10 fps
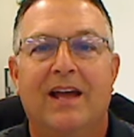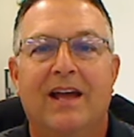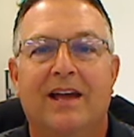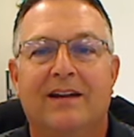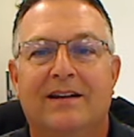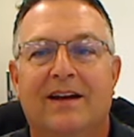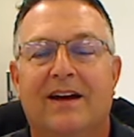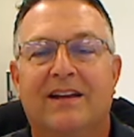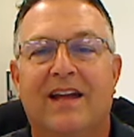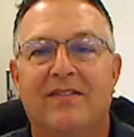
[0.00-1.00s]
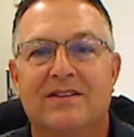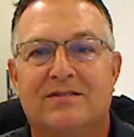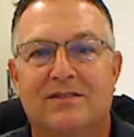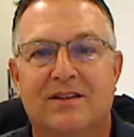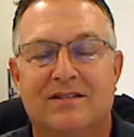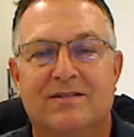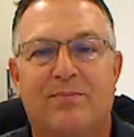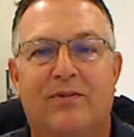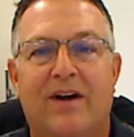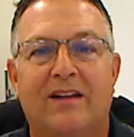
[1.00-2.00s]
And uh, again, this, this is
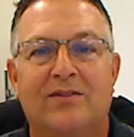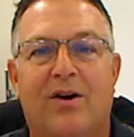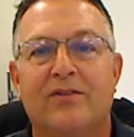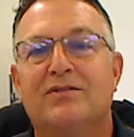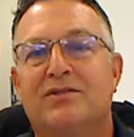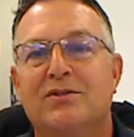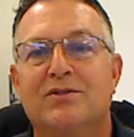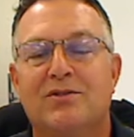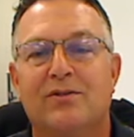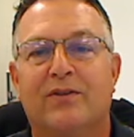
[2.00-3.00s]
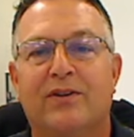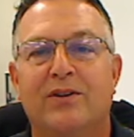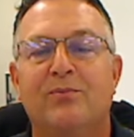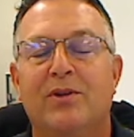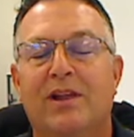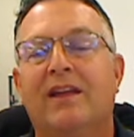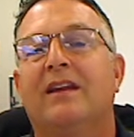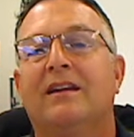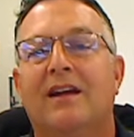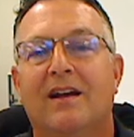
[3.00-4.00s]
provided to all the students who have
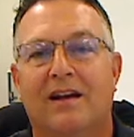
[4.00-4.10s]
accumulated